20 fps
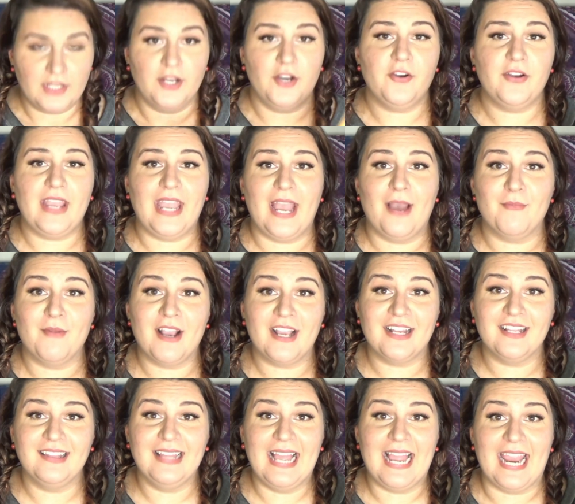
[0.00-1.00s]
Okay, I'm not
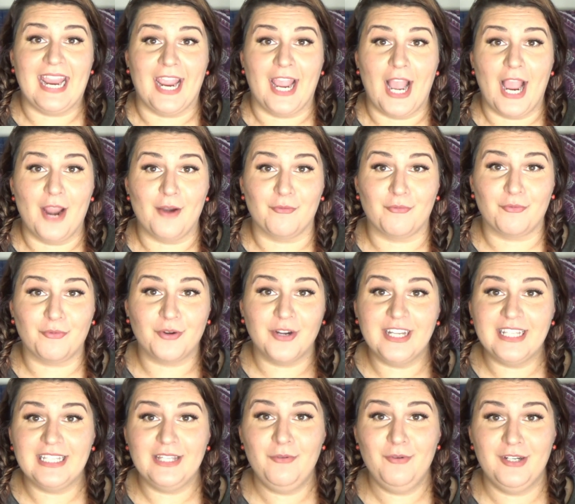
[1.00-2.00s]
gonna lie. I
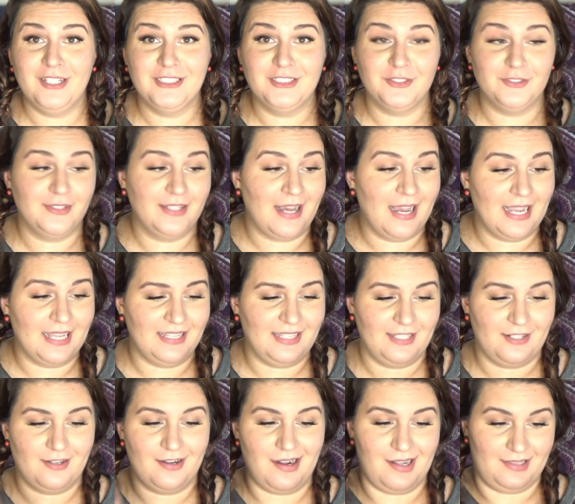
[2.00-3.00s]
really wanna do the
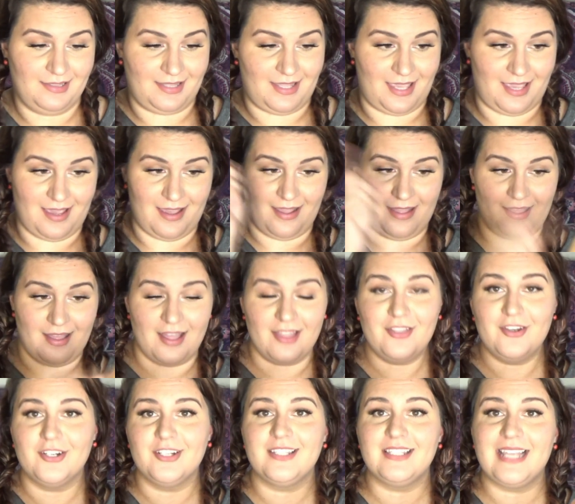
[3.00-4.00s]
highlighter on the
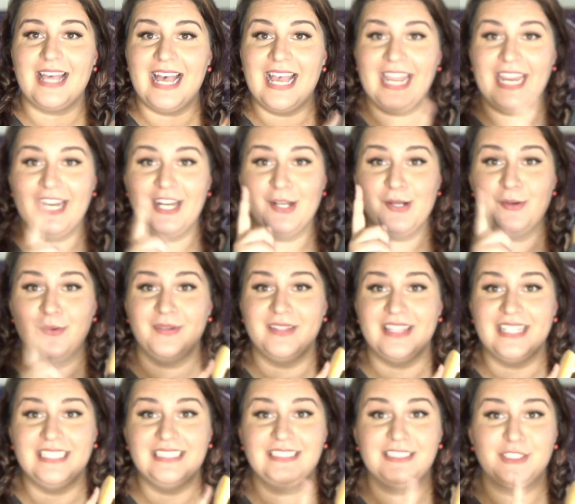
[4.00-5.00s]
other side with
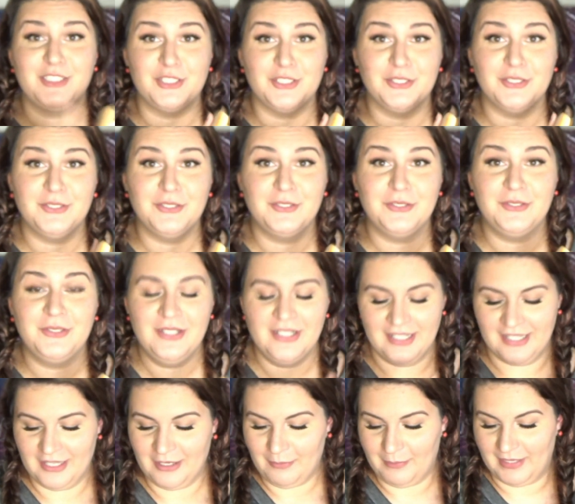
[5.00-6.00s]
this too
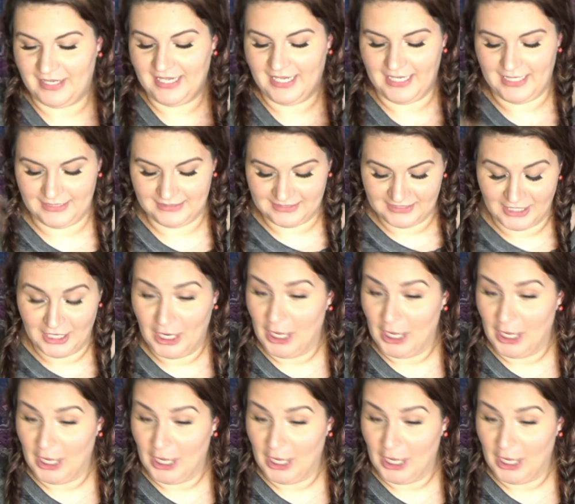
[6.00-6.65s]
because